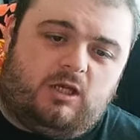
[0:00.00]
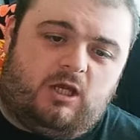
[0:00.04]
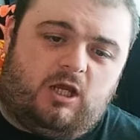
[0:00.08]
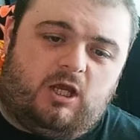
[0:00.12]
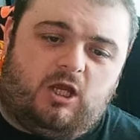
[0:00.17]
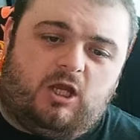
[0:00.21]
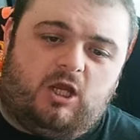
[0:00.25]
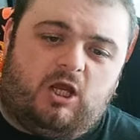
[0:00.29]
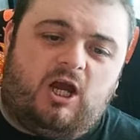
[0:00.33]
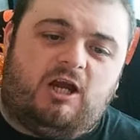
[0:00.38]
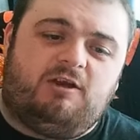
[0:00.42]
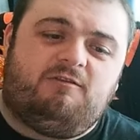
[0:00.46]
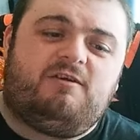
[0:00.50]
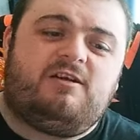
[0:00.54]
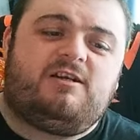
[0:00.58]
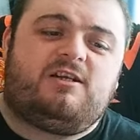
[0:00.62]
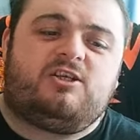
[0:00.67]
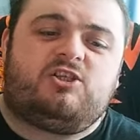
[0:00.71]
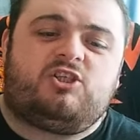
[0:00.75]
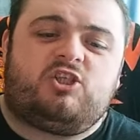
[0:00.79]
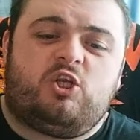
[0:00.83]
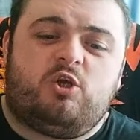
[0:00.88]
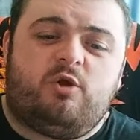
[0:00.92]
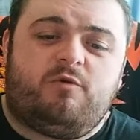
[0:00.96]
I
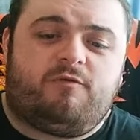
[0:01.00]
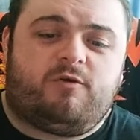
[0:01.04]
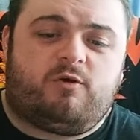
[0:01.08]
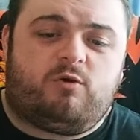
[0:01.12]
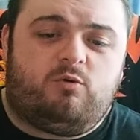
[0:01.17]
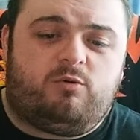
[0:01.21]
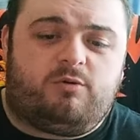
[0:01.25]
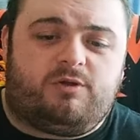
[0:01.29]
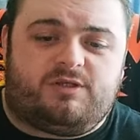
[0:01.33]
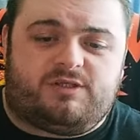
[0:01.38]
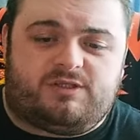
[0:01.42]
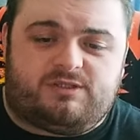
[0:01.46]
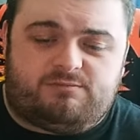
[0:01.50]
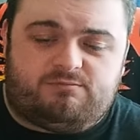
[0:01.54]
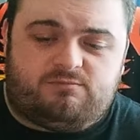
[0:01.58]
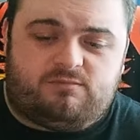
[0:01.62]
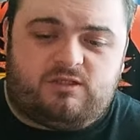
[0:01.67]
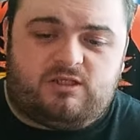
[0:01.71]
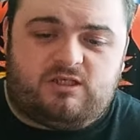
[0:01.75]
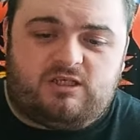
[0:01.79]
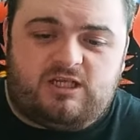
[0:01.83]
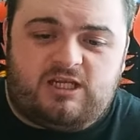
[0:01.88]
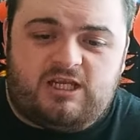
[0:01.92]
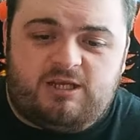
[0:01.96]
rated this 2 3/4.
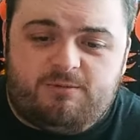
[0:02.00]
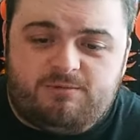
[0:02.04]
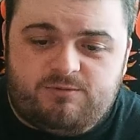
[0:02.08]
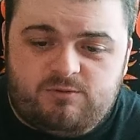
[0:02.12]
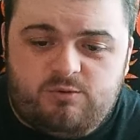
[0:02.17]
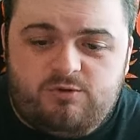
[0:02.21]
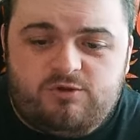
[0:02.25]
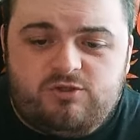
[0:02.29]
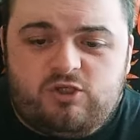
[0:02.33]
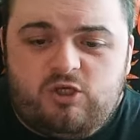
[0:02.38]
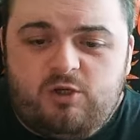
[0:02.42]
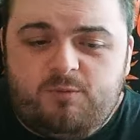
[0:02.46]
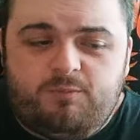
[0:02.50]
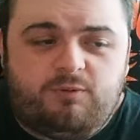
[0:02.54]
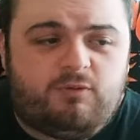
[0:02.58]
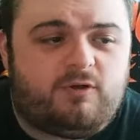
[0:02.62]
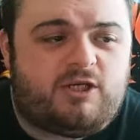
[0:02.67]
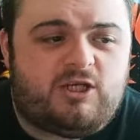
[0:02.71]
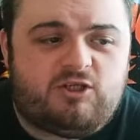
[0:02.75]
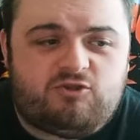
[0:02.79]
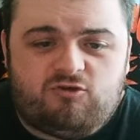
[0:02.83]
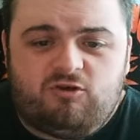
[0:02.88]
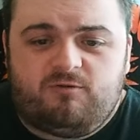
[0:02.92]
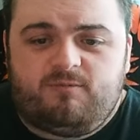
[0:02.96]
It was also a
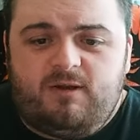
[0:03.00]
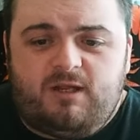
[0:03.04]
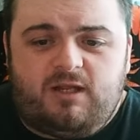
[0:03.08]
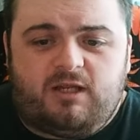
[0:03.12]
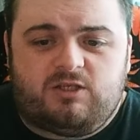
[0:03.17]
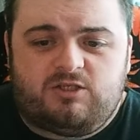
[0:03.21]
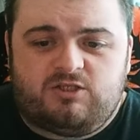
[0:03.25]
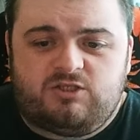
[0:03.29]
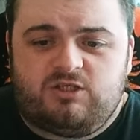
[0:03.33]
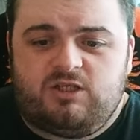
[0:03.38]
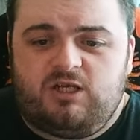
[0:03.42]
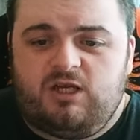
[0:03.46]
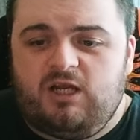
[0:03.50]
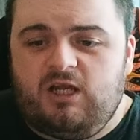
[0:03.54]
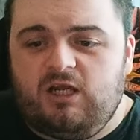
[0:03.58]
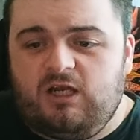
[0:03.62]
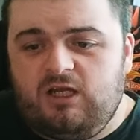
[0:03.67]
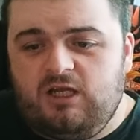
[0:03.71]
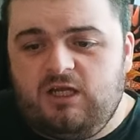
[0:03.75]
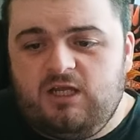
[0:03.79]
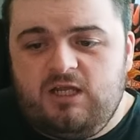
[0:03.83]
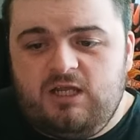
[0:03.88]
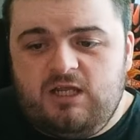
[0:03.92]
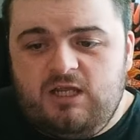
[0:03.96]
pretty strong match.
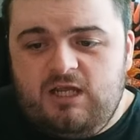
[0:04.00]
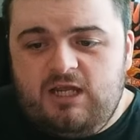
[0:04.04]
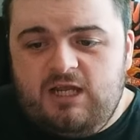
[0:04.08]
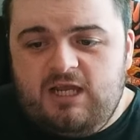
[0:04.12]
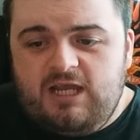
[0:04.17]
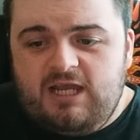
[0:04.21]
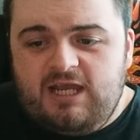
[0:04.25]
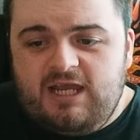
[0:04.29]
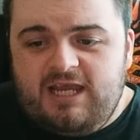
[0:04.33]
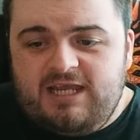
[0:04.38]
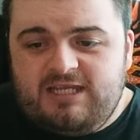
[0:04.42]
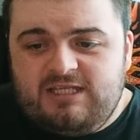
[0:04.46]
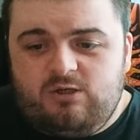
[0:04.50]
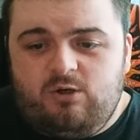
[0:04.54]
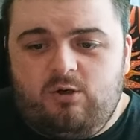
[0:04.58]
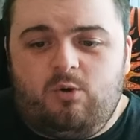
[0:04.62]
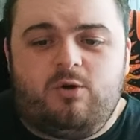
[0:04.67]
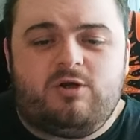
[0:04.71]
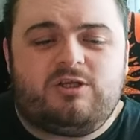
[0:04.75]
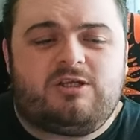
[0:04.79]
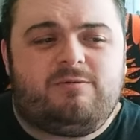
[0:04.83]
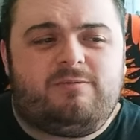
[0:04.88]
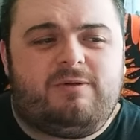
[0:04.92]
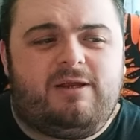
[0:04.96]
It's
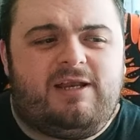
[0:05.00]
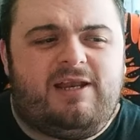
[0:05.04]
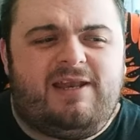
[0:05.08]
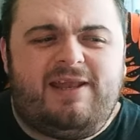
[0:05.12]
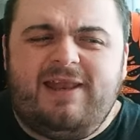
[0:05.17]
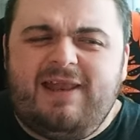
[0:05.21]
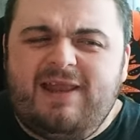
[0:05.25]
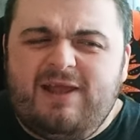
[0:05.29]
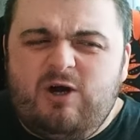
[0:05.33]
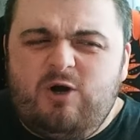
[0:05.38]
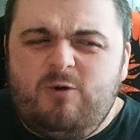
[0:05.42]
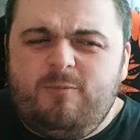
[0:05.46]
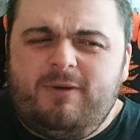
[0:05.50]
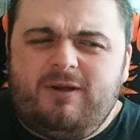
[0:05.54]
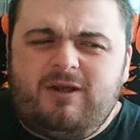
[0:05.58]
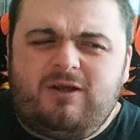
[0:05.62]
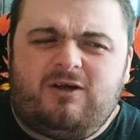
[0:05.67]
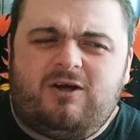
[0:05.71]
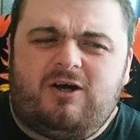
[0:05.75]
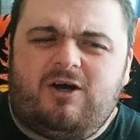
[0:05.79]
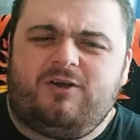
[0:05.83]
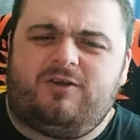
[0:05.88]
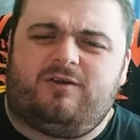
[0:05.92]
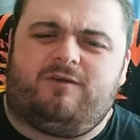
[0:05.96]
always going to be a little bit
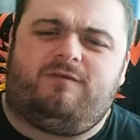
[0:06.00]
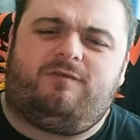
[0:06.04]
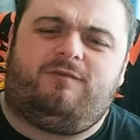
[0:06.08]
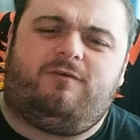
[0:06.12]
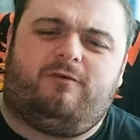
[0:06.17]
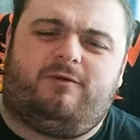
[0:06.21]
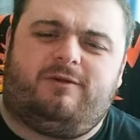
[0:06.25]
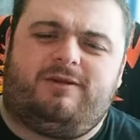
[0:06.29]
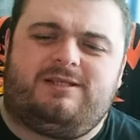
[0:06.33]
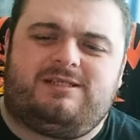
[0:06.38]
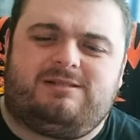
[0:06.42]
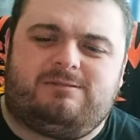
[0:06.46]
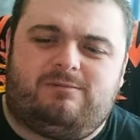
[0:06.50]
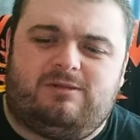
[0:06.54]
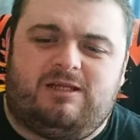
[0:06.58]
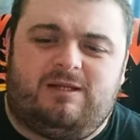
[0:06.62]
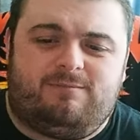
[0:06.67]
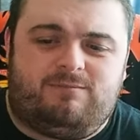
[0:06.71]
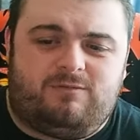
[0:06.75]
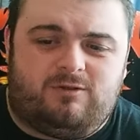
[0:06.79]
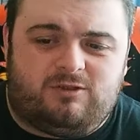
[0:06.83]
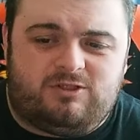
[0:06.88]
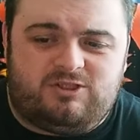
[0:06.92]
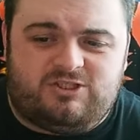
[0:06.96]
harder following someone
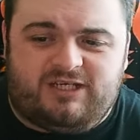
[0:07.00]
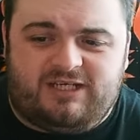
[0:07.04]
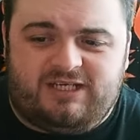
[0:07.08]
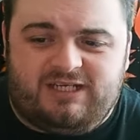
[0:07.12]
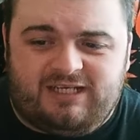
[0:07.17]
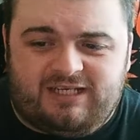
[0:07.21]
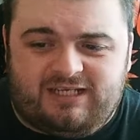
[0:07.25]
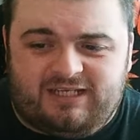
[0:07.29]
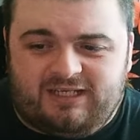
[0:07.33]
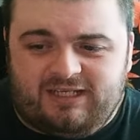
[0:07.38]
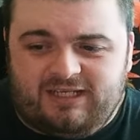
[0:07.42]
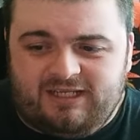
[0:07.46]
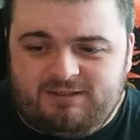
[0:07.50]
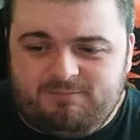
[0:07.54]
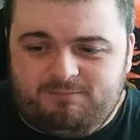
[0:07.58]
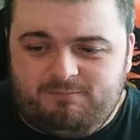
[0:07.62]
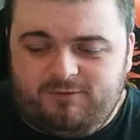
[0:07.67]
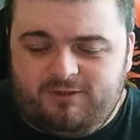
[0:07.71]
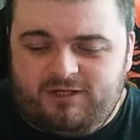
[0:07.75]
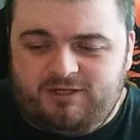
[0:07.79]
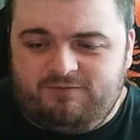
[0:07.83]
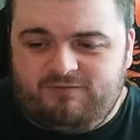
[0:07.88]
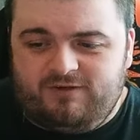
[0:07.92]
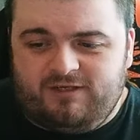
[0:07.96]
like Myung Jae Lee and
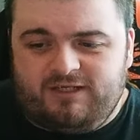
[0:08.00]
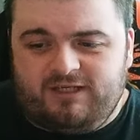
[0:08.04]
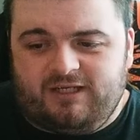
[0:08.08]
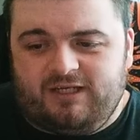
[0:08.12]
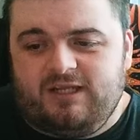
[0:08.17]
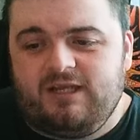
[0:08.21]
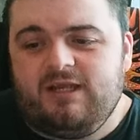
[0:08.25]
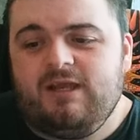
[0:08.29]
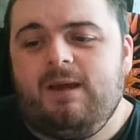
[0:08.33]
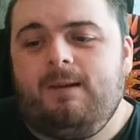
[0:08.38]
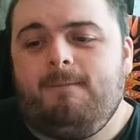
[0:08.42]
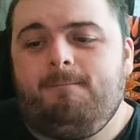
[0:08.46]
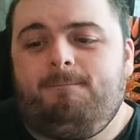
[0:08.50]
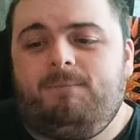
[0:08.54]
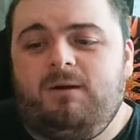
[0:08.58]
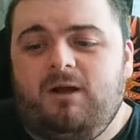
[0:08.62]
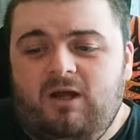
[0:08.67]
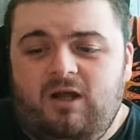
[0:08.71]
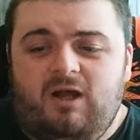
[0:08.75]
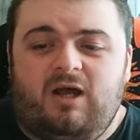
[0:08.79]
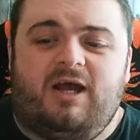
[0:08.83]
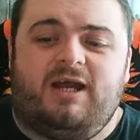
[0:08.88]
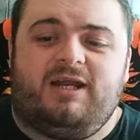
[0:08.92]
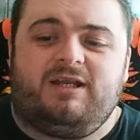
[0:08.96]
Pretty Ricky,
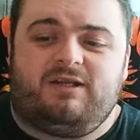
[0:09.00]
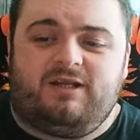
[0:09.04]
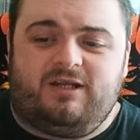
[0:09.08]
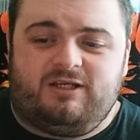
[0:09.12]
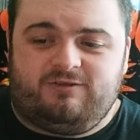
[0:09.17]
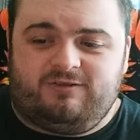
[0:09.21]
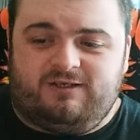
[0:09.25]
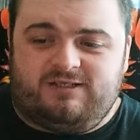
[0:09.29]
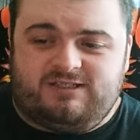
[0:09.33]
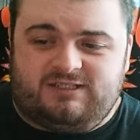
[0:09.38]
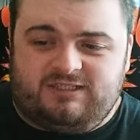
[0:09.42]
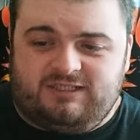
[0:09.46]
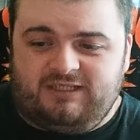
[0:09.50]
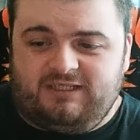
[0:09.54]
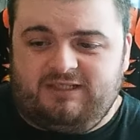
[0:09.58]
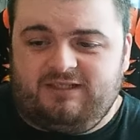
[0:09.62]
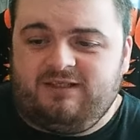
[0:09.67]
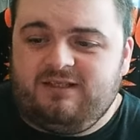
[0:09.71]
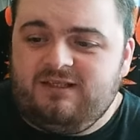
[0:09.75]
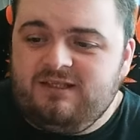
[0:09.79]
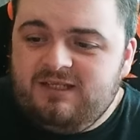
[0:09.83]
but I digress again.